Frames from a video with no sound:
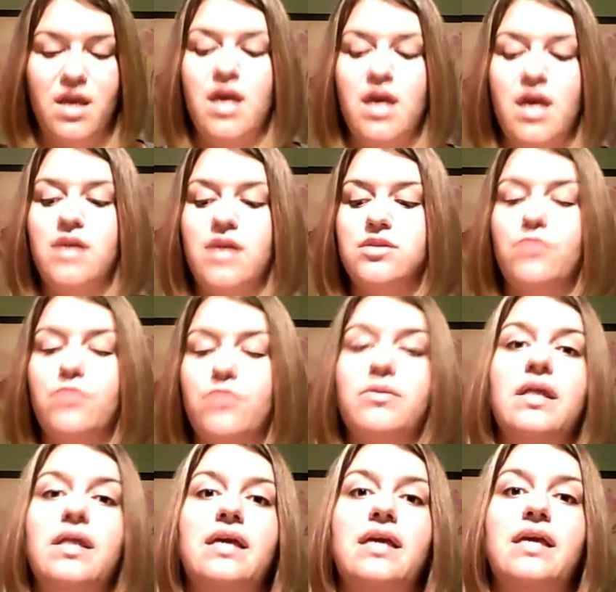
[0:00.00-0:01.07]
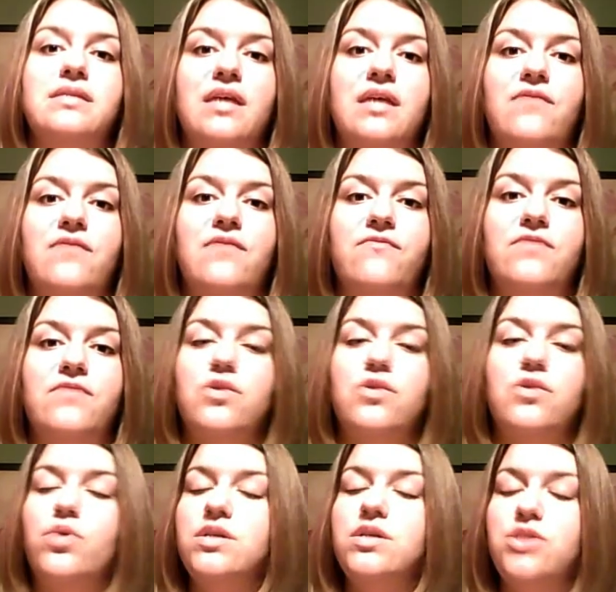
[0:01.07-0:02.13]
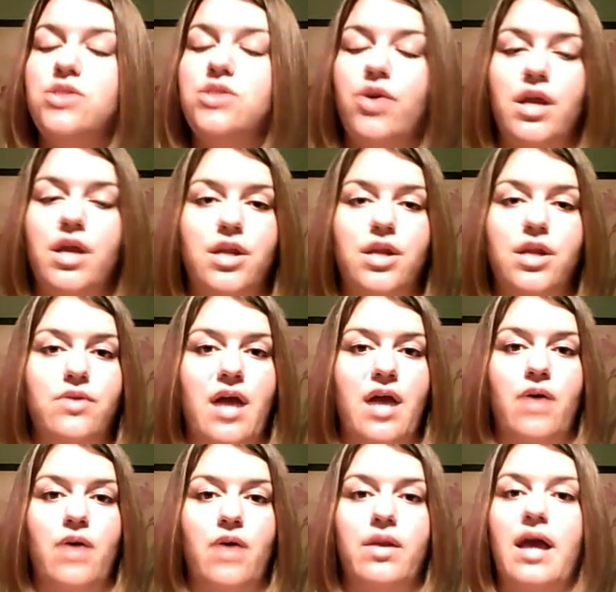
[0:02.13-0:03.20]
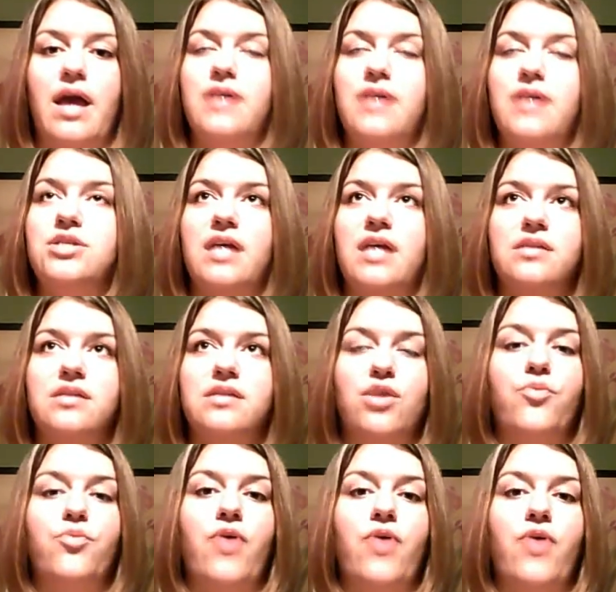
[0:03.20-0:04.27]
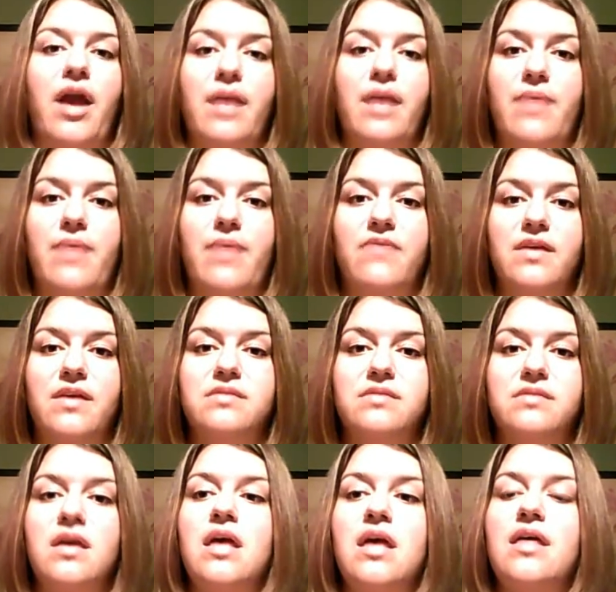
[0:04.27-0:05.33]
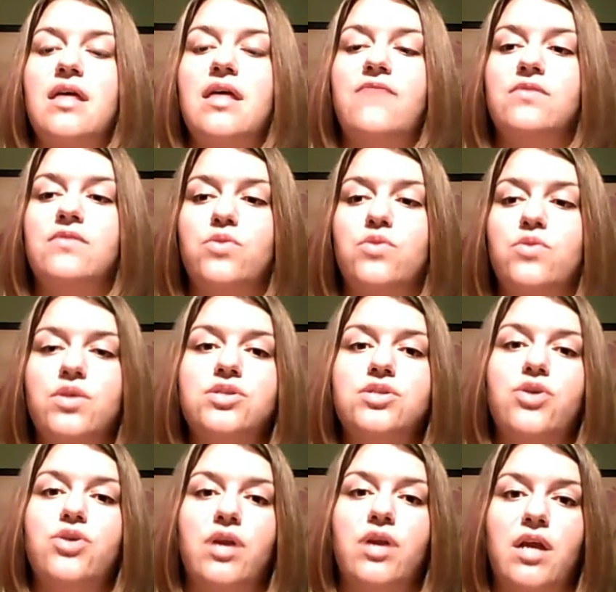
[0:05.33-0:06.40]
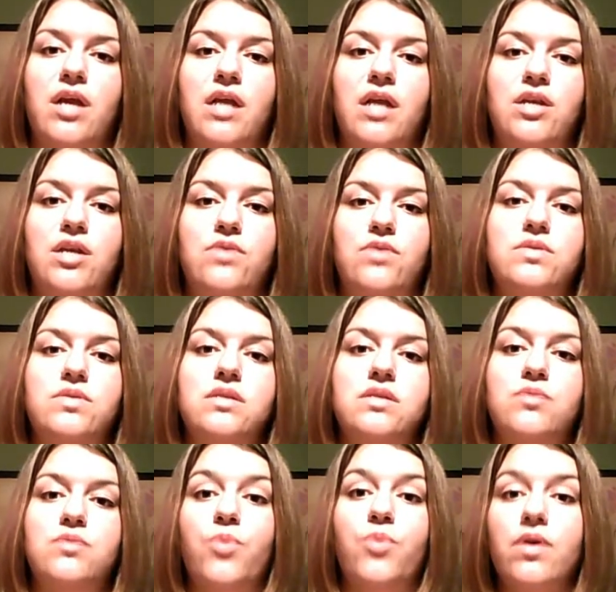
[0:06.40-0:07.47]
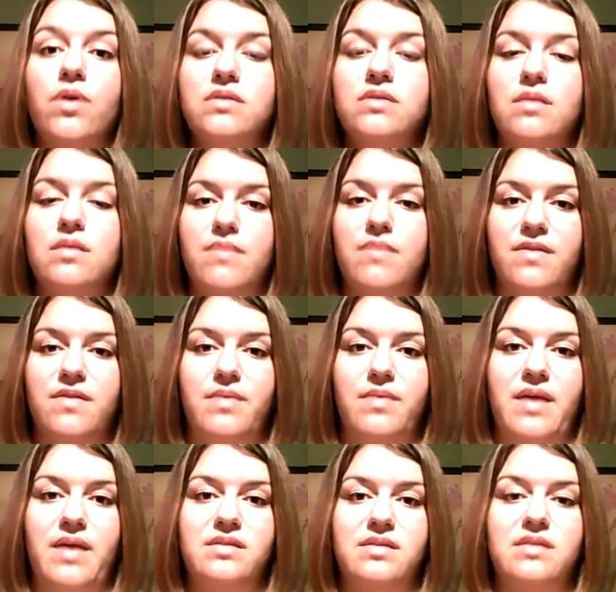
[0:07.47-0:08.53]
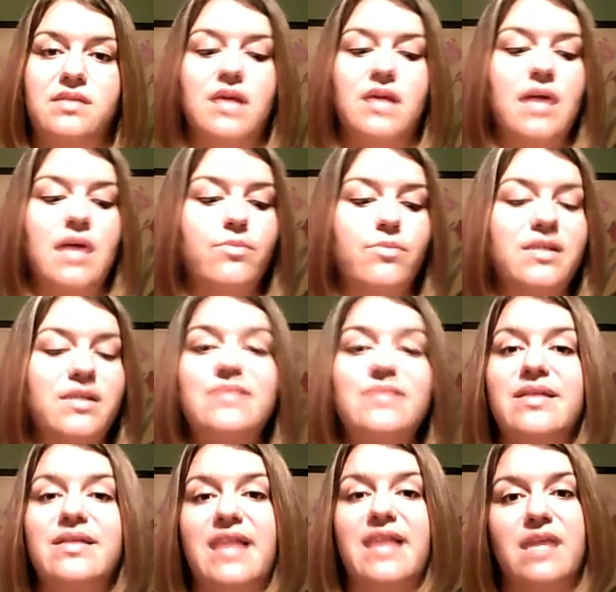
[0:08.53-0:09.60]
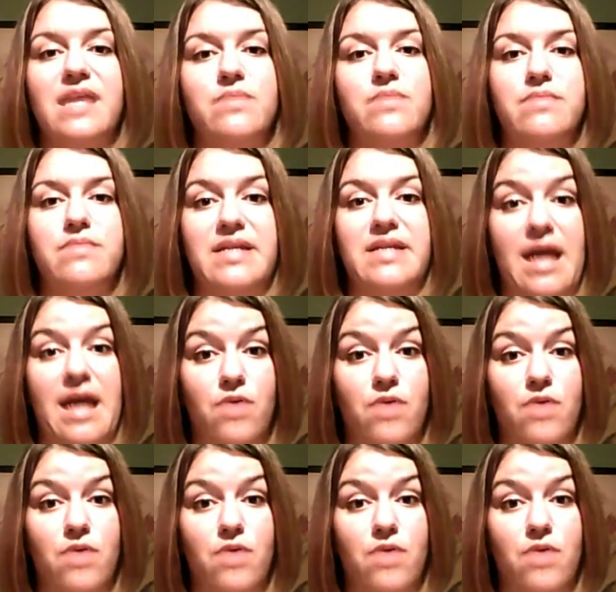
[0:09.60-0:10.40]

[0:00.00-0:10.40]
So please, if the Lord is stirring in you now, and I just ask that you're praying about this, if the Lord is stirring in you to support us on a monthly basis, please make that commitment now.